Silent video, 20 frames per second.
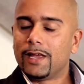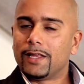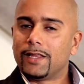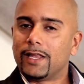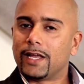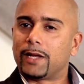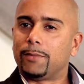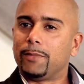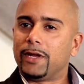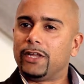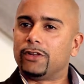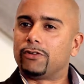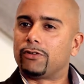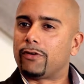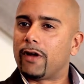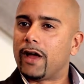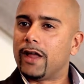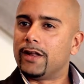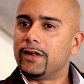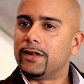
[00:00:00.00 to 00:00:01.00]
that can be
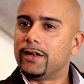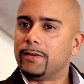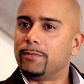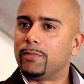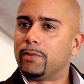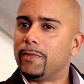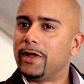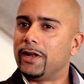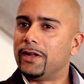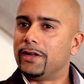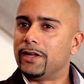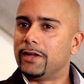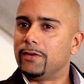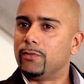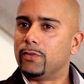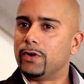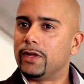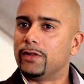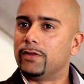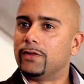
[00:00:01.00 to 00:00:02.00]
integrated and implemented in
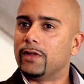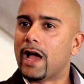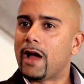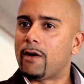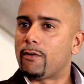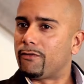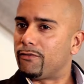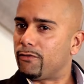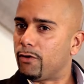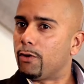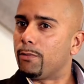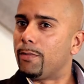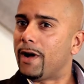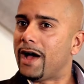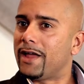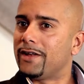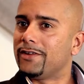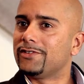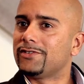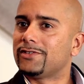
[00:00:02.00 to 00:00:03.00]
with our referral
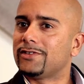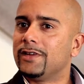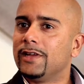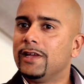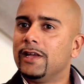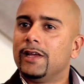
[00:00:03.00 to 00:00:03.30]
partners.